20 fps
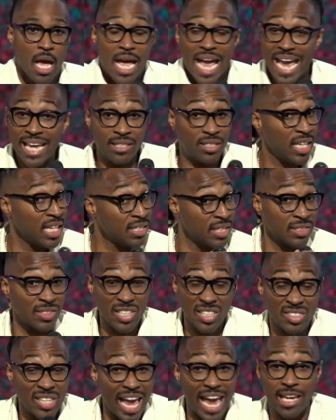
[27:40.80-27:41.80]
And Jesus
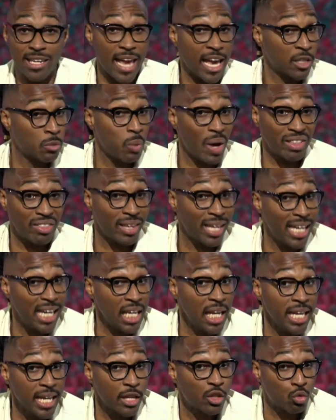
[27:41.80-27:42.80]
is saying, "Guess what? The
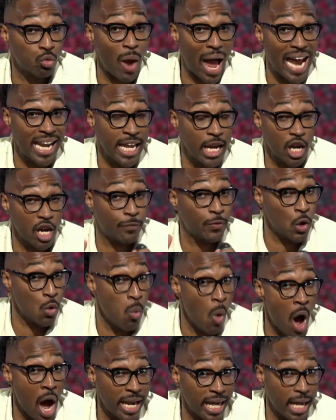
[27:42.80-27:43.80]
healing is right here if you
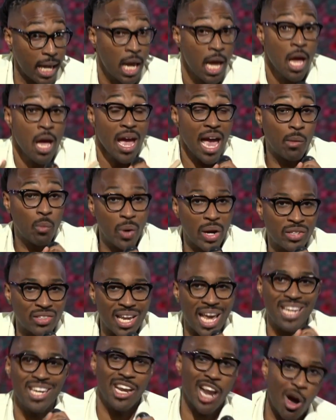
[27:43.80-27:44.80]
want it." And we're
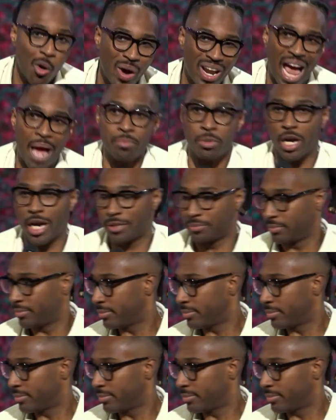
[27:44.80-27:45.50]
saying, "You know what? I'm good.